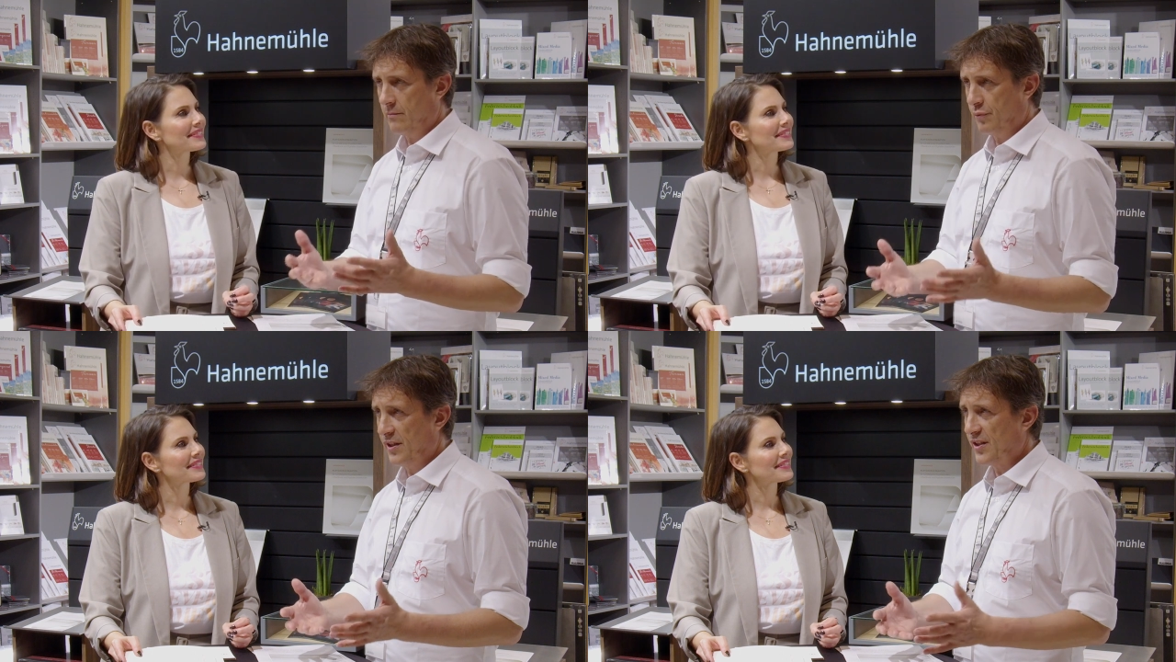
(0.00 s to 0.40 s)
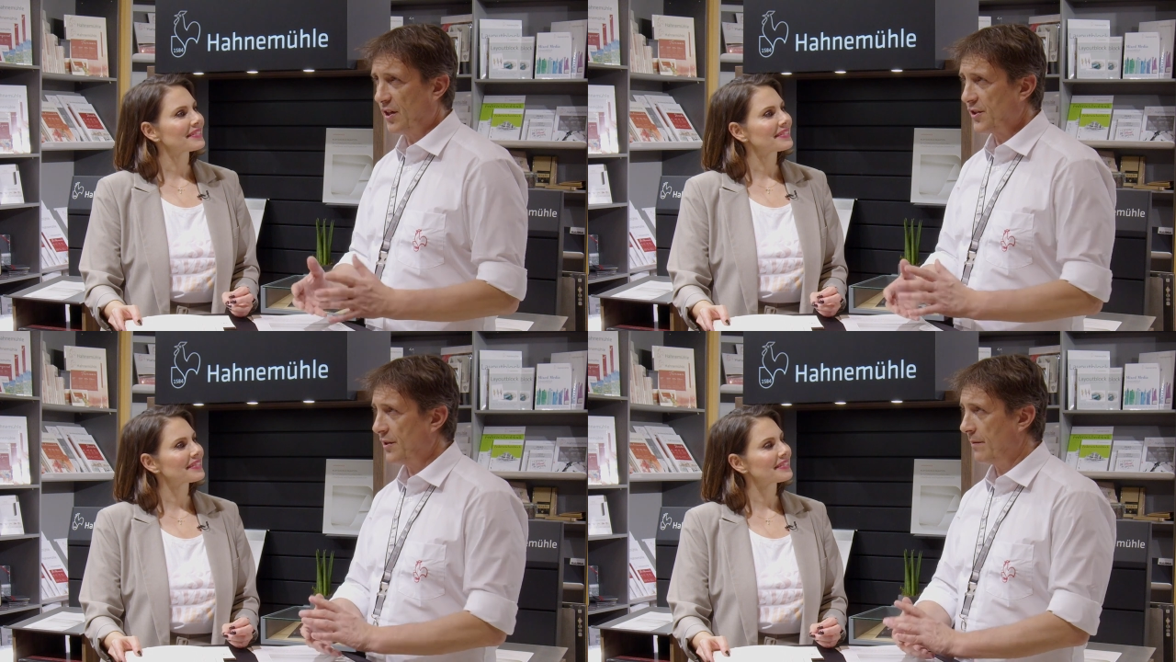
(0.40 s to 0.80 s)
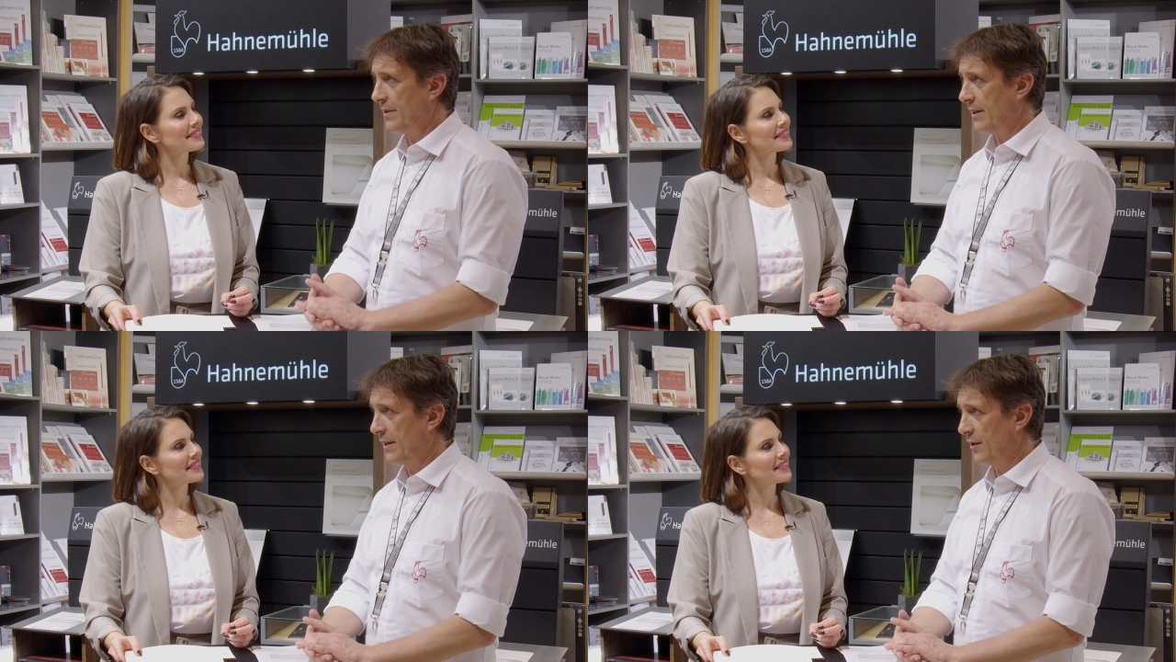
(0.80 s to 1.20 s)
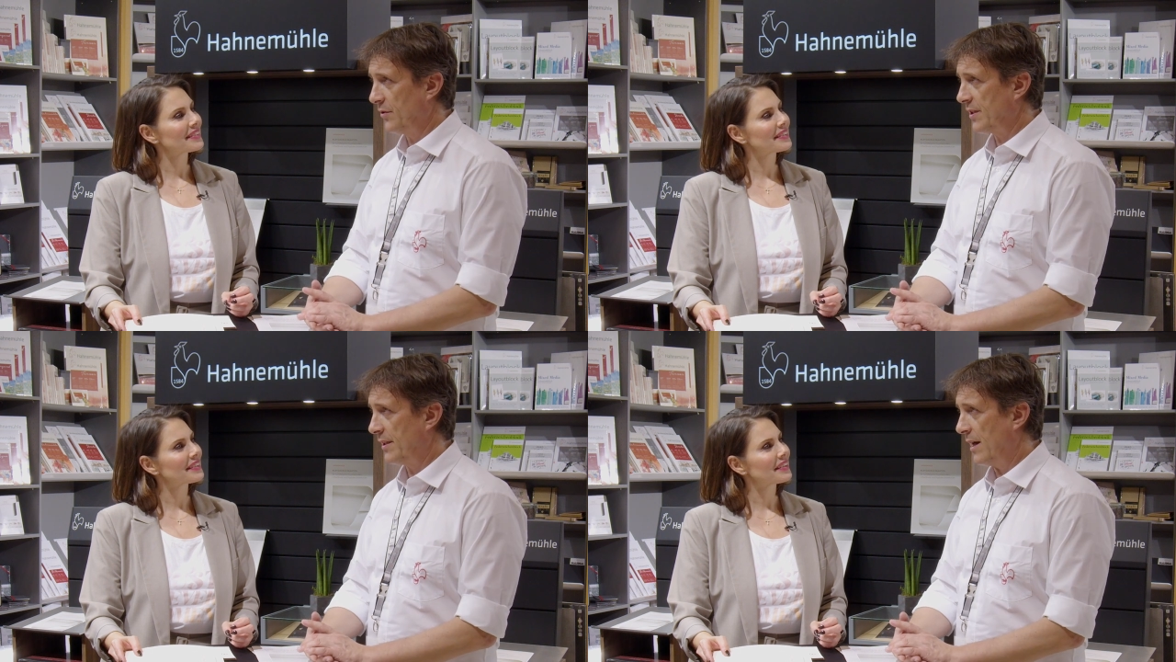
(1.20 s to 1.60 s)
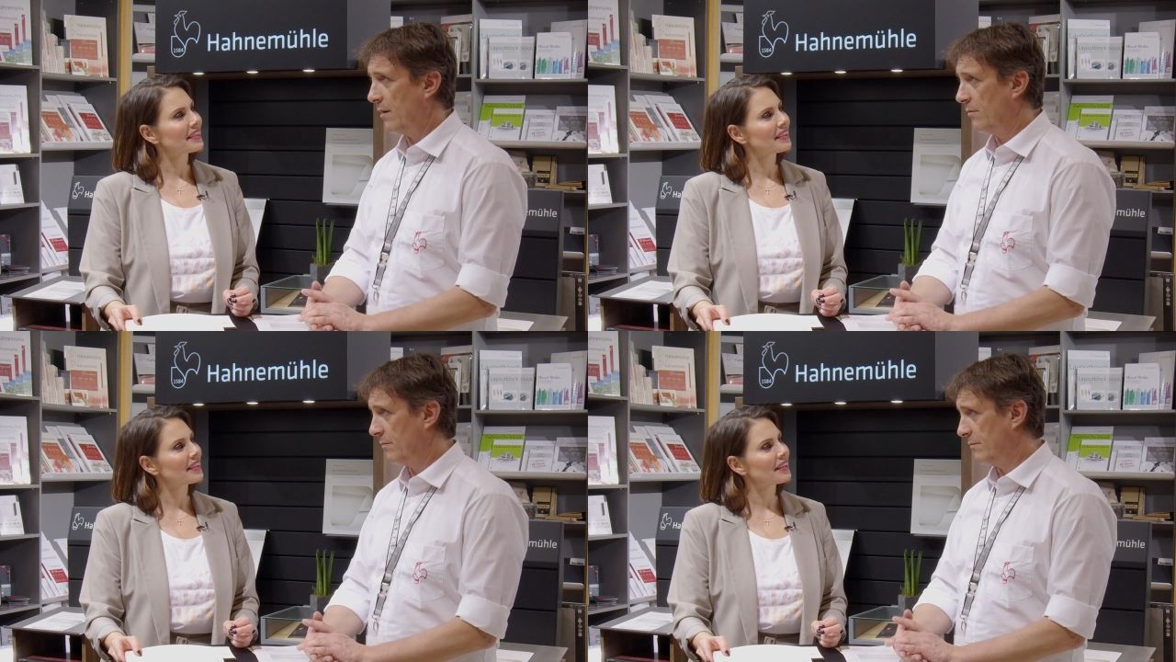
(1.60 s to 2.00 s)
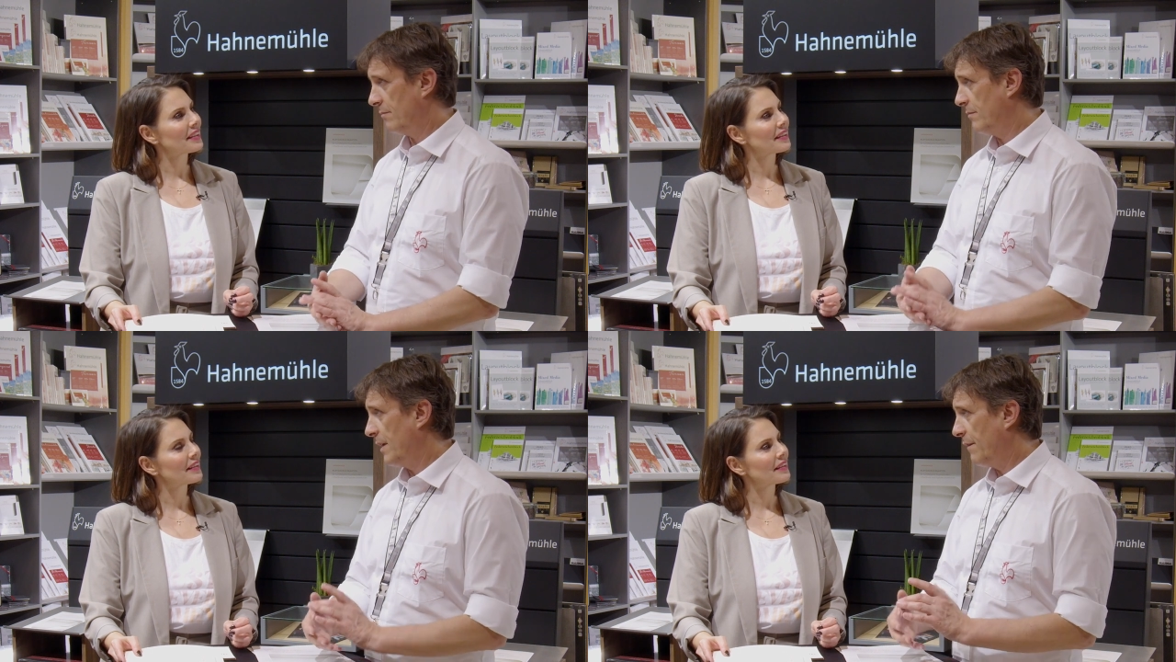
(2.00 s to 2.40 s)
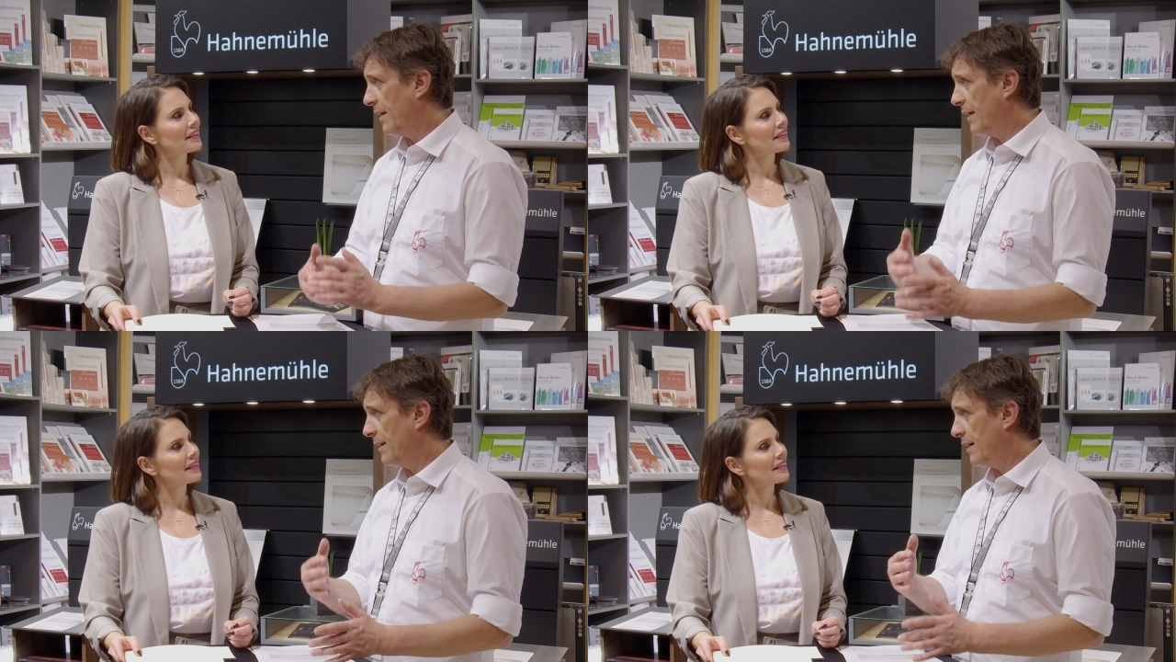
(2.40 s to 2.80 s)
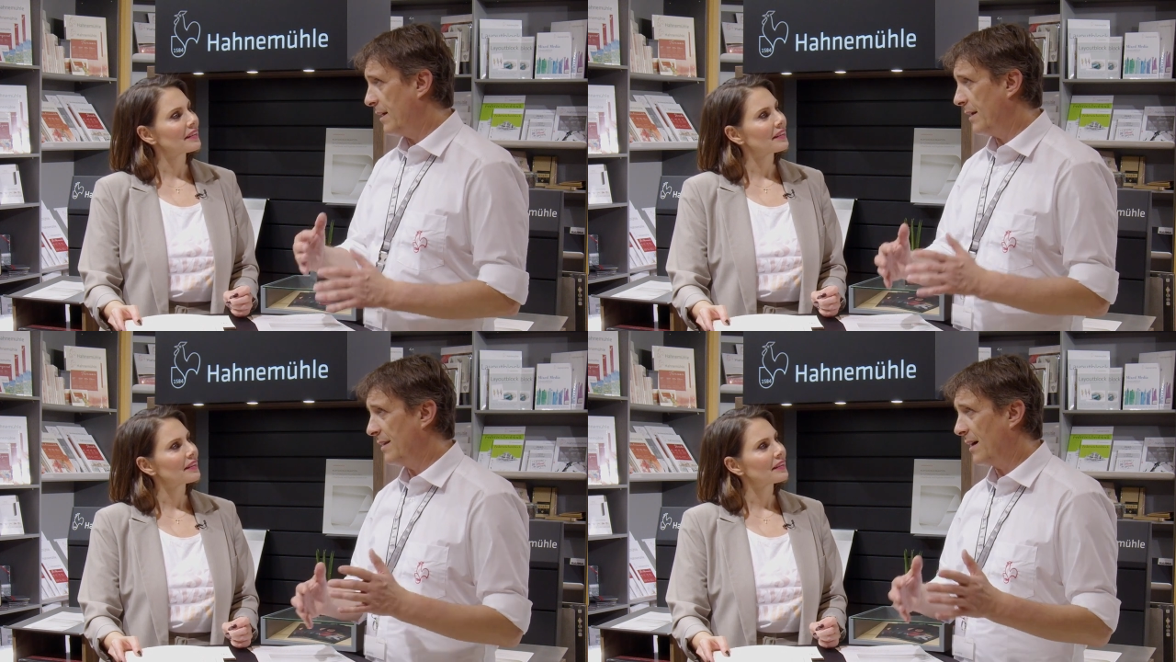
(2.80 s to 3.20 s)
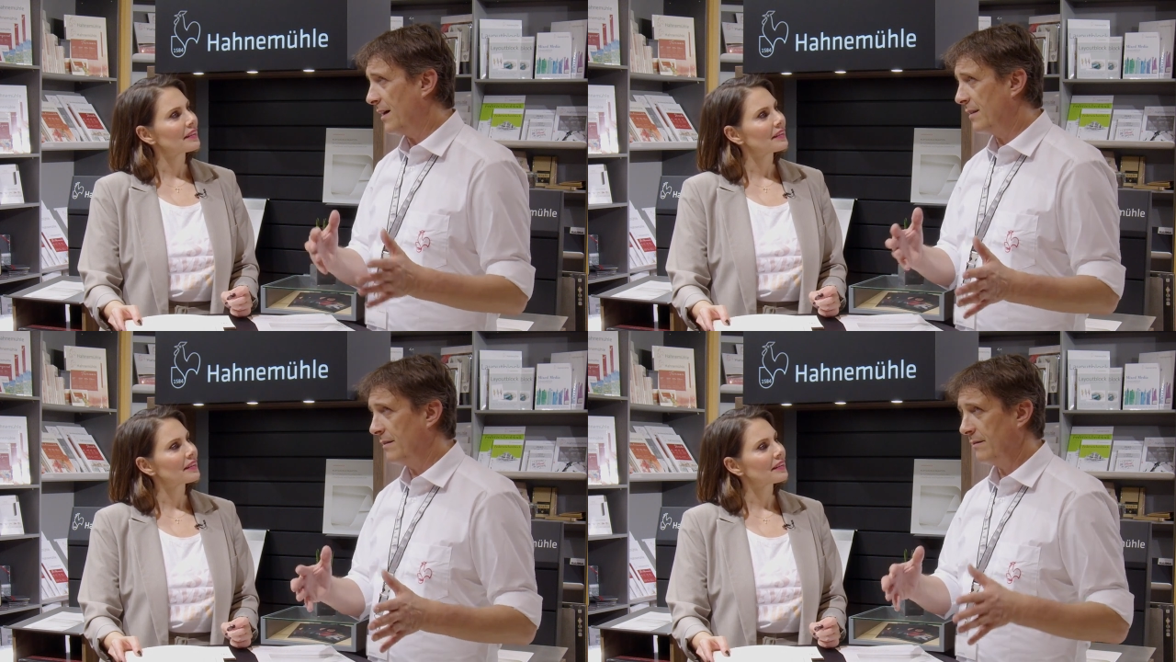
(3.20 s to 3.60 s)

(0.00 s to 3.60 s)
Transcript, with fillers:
Speaker 1: prints also are being used now in, in art